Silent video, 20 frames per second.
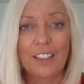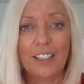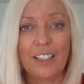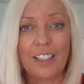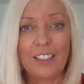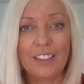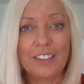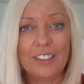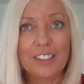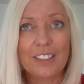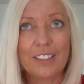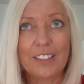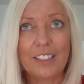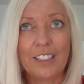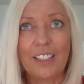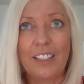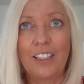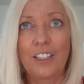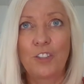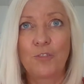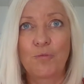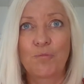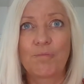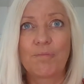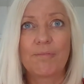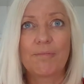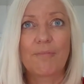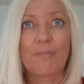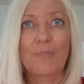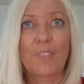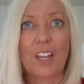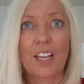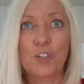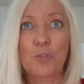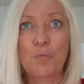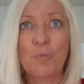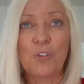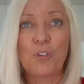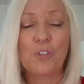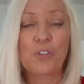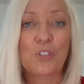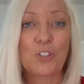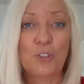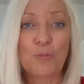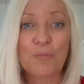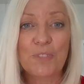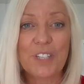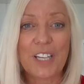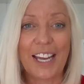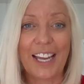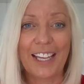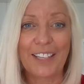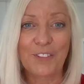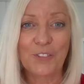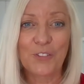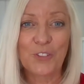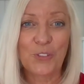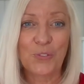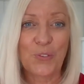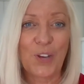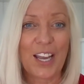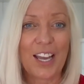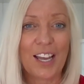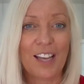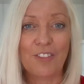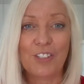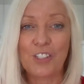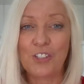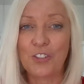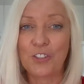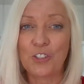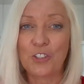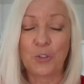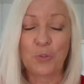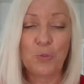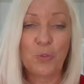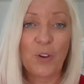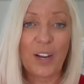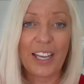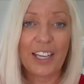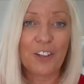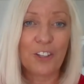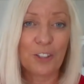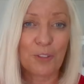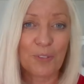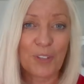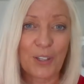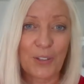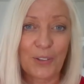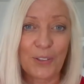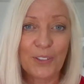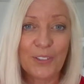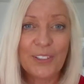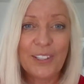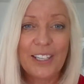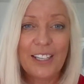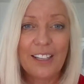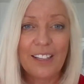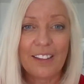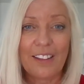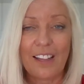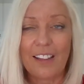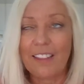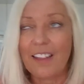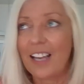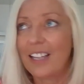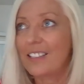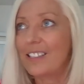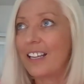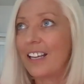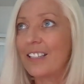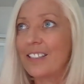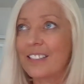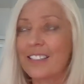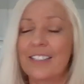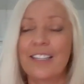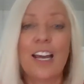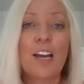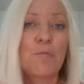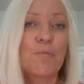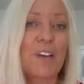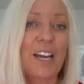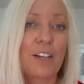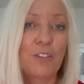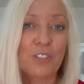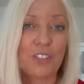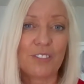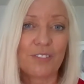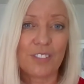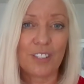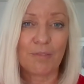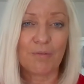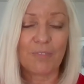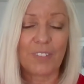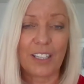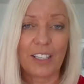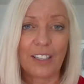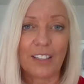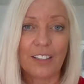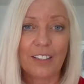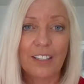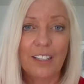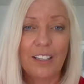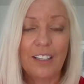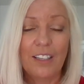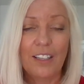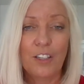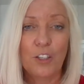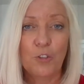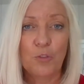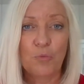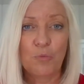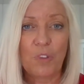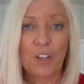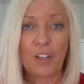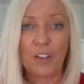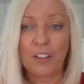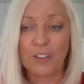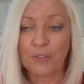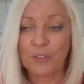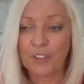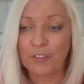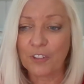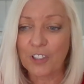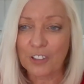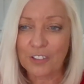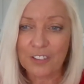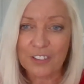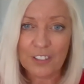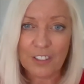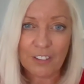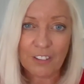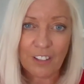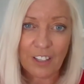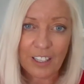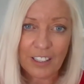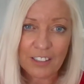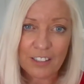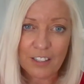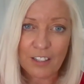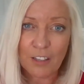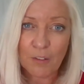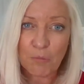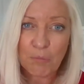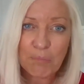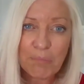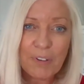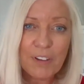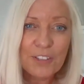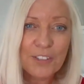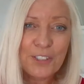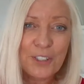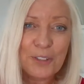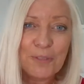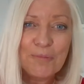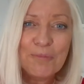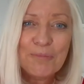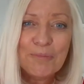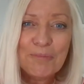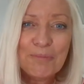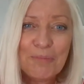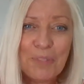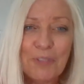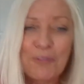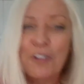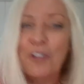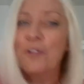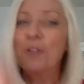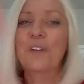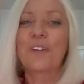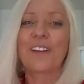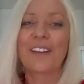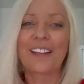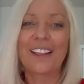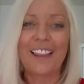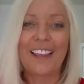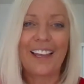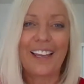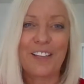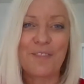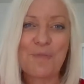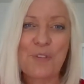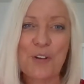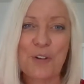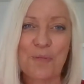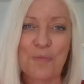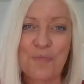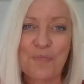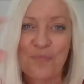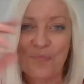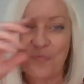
And I suppose sometimes we have such a wake-up call that that's our snap out of something. We've got to get to the bottom before we can climb up.